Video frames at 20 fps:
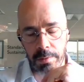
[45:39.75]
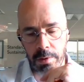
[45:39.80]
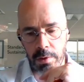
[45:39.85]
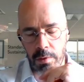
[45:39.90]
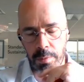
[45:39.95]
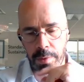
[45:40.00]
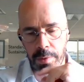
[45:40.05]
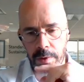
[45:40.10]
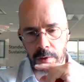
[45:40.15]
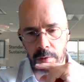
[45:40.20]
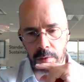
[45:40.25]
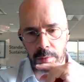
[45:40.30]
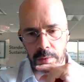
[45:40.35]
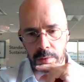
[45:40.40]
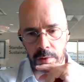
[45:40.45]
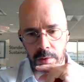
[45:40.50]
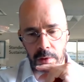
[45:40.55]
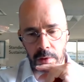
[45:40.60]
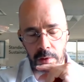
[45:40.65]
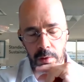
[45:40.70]
European
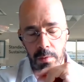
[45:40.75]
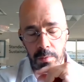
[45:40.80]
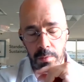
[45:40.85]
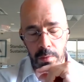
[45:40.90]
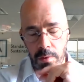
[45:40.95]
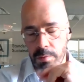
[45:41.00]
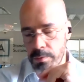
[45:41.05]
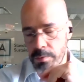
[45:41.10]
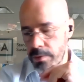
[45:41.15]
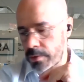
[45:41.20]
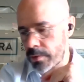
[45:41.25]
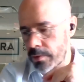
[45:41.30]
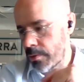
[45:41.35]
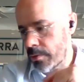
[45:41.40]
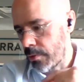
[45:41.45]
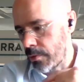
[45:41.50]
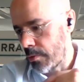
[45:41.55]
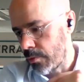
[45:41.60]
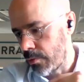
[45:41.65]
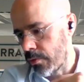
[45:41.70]
community
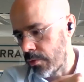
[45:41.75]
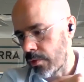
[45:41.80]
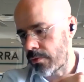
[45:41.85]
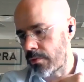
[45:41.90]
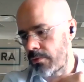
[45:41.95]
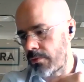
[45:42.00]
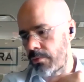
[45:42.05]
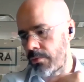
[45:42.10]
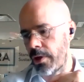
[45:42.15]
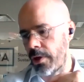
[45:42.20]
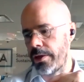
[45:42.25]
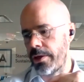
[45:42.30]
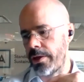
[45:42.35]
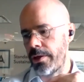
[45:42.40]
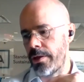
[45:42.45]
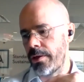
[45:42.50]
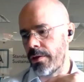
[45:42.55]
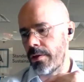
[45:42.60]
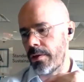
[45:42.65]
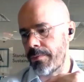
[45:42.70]
do not
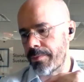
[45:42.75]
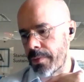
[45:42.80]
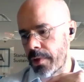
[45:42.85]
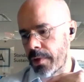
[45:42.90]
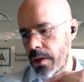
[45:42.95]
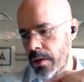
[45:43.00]
really